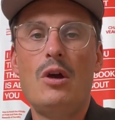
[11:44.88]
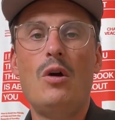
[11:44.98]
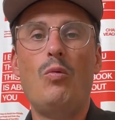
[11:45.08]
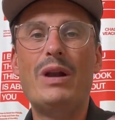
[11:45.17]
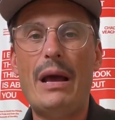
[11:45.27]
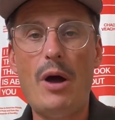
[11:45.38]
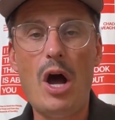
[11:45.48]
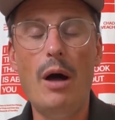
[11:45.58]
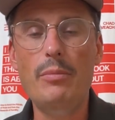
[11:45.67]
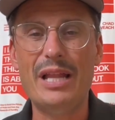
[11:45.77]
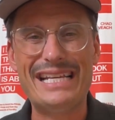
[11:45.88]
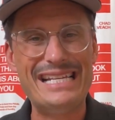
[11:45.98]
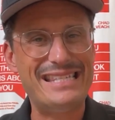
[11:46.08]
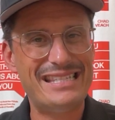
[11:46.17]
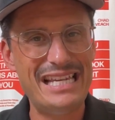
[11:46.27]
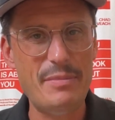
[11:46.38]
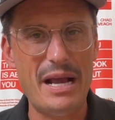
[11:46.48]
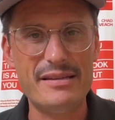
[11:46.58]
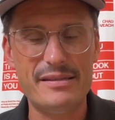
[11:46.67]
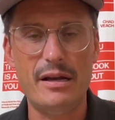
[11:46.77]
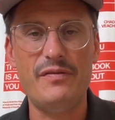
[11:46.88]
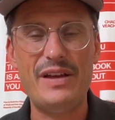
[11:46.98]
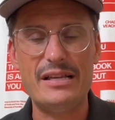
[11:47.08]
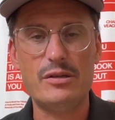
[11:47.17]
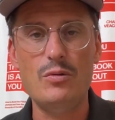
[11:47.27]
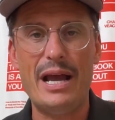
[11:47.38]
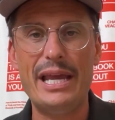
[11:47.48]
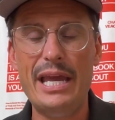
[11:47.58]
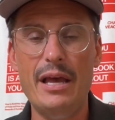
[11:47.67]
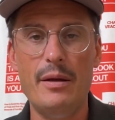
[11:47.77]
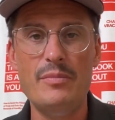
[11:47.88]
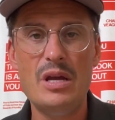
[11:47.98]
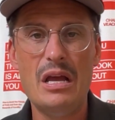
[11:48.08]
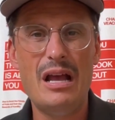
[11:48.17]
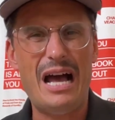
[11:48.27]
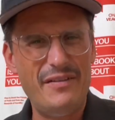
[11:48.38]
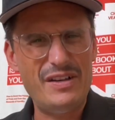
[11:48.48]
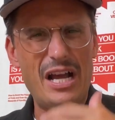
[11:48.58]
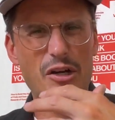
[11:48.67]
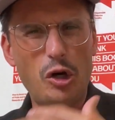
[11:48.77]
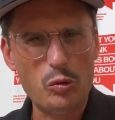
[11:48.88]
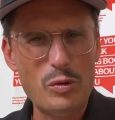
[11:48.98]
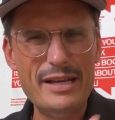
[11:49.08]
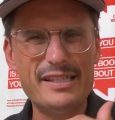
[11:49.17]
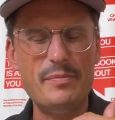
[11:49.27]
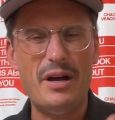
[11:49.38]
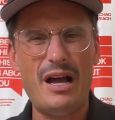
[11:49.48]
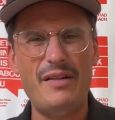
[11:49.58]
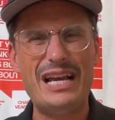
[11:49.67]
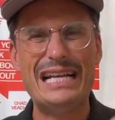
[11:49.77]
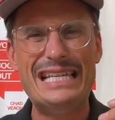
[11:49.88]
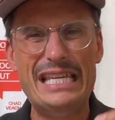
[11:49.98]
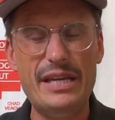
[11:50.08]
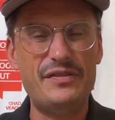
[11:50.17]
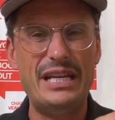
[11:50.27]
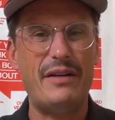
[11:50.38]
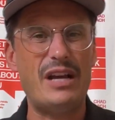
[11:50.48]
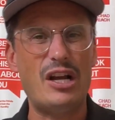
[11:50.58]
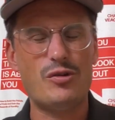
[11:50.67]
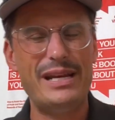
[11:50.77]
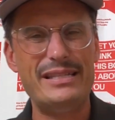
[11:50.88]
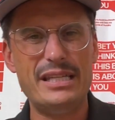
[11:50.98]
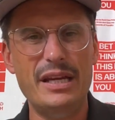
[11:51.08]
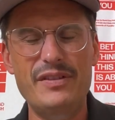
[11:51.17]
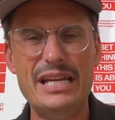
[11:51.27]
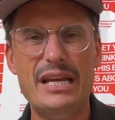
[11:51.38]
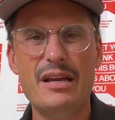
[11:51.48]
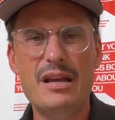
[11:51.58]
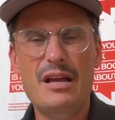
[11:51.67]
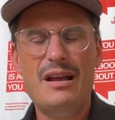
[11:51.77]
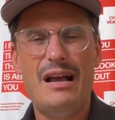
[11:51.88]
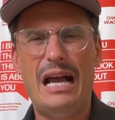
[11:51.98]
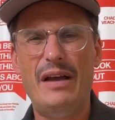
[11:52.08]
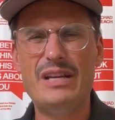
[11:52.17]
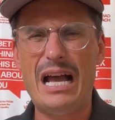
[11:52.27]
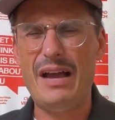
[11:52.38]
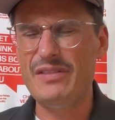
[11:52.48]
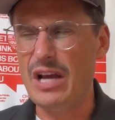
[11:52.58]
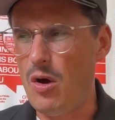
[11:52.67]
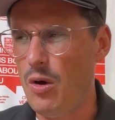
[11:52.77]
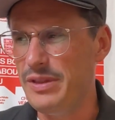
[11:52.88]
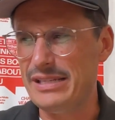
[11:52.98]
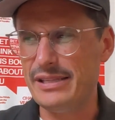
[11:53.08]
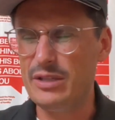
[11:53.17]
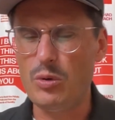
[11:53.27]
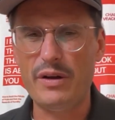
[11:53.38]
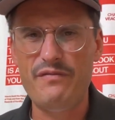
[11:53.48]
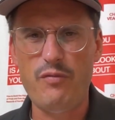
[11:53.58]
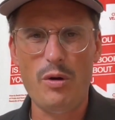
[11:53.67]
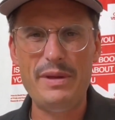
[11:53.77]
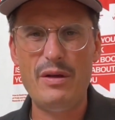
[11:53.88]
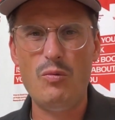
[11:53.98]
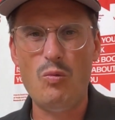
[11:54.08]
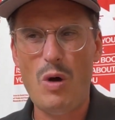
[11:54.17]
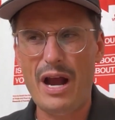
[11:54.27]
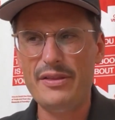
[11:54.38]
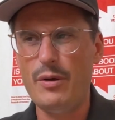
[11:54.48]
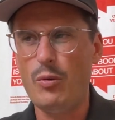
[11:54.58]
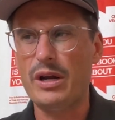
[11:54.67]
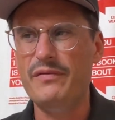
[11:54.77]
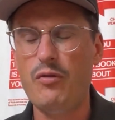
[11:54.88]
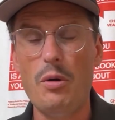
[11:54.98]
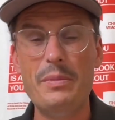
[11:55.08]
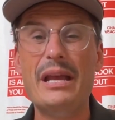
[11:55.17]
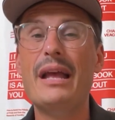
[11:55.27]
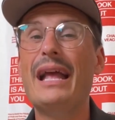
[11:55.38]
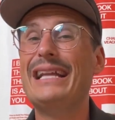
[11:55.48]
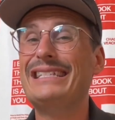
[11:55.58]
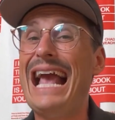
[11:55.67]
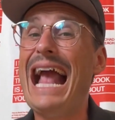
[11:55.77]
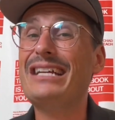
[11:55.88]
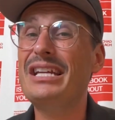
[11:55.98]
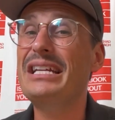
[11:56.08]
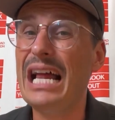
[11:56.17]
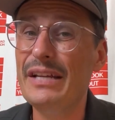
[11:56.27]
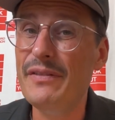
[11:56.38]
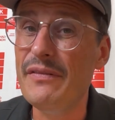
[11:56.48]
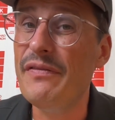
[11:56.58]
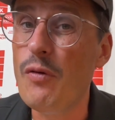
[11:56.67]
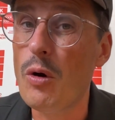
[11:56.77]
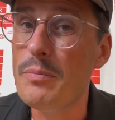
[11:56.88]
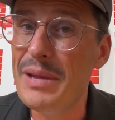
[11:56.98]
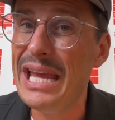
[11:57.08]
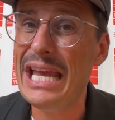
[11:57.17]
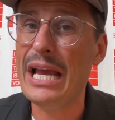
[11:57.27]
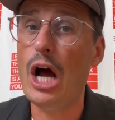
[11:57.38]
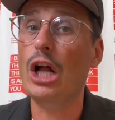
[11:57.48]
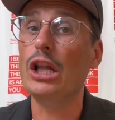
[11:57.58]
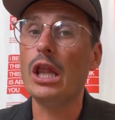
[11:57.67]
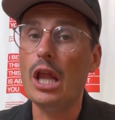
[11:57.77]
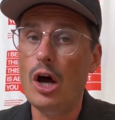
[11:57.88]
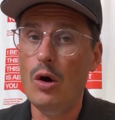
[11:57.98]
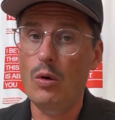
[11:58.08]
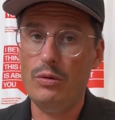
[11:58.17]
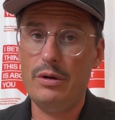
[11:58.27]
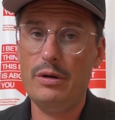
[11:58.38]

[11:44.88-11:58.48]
Yeah. When I'm humble, I can see myself as who I am. I've got charisma, I've got gifting, I've got creativity, I've got all these things working for me. Why are they working for me? It's actually not even for me alone.